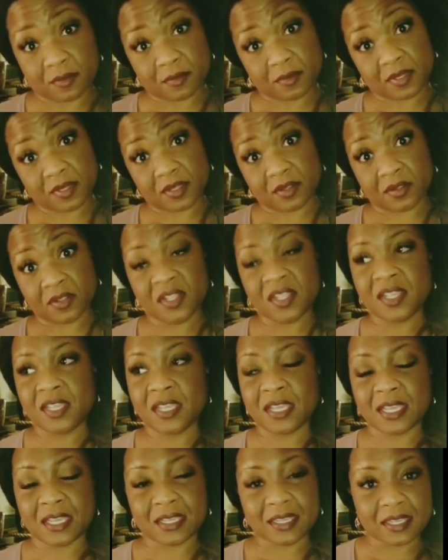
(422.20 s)
the wheel
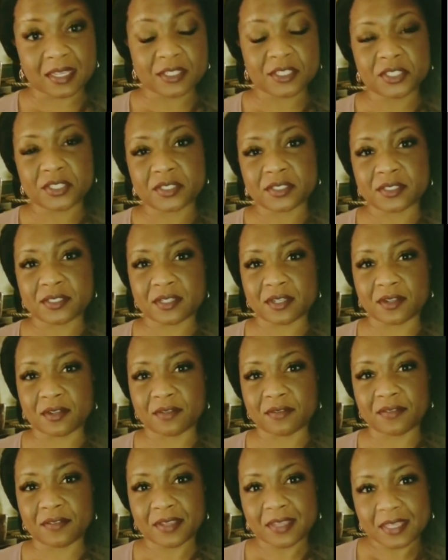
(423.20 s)
and get
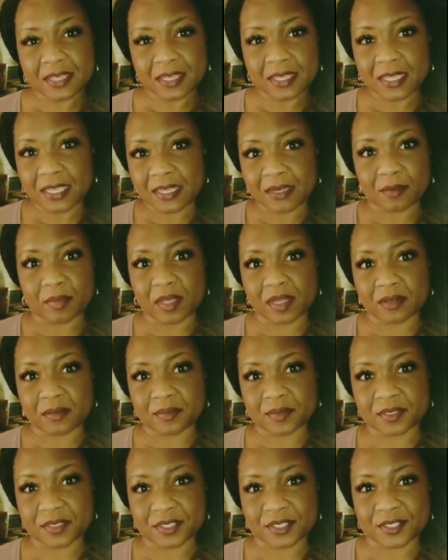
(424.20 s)
yourself in a better
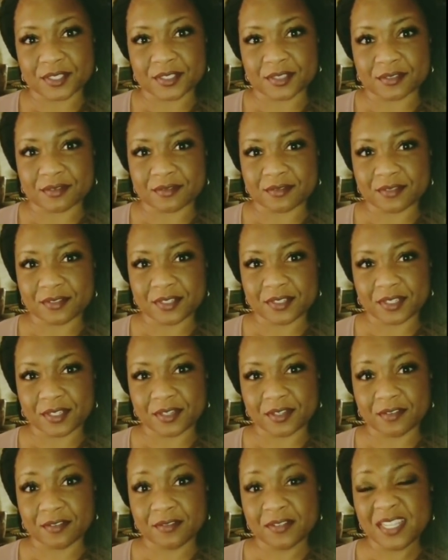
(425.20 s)
position,
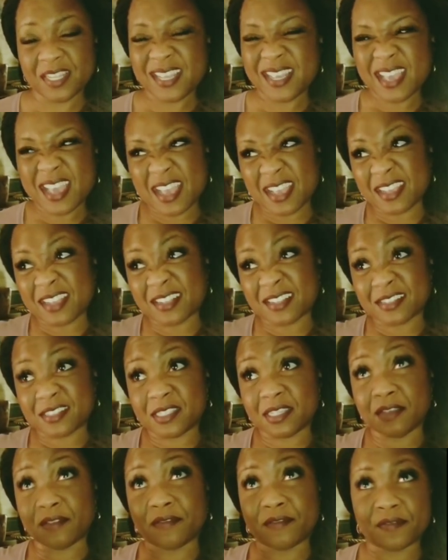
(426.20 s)
I can
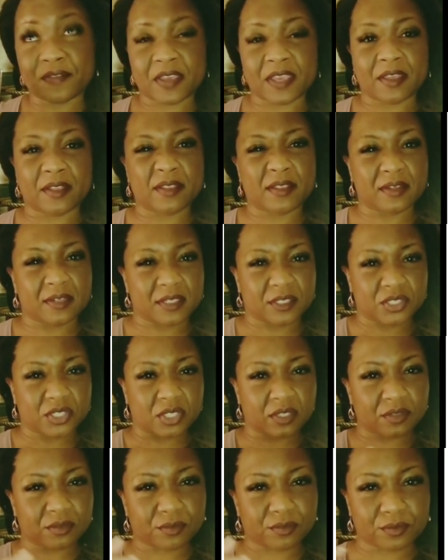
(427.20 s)
see faith in a
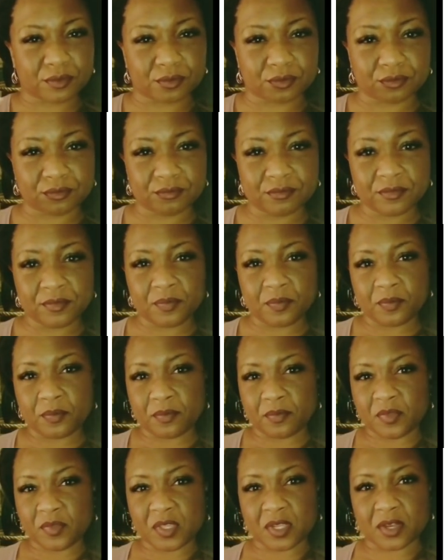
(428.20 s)
general,
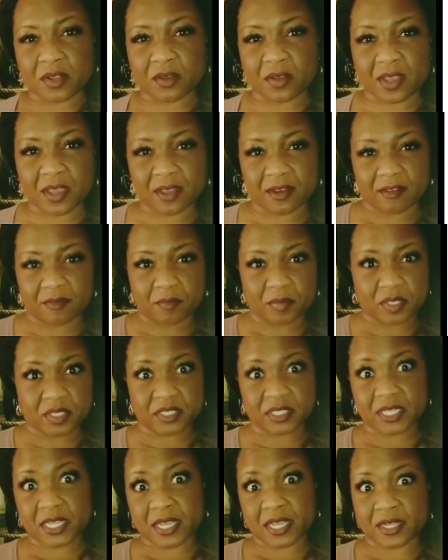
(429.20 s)
kind of
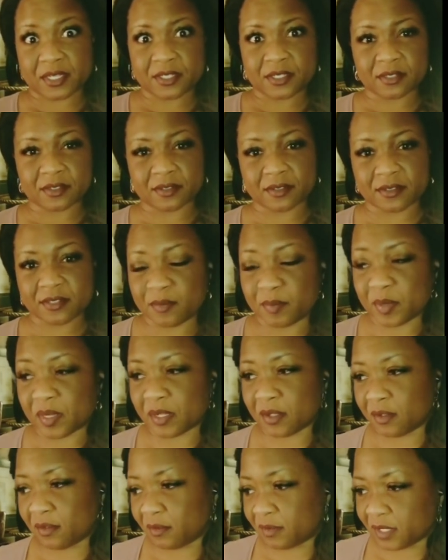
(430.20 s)
protection
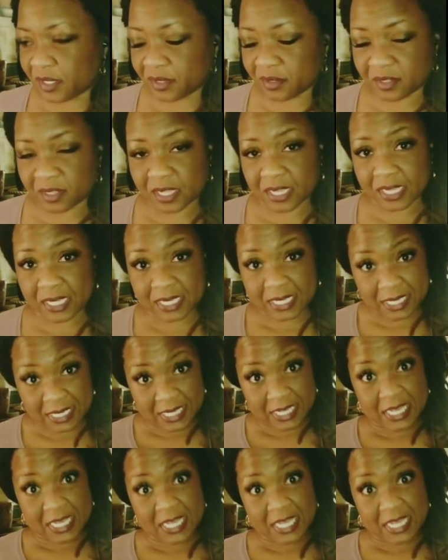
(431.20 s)
spell where you're like,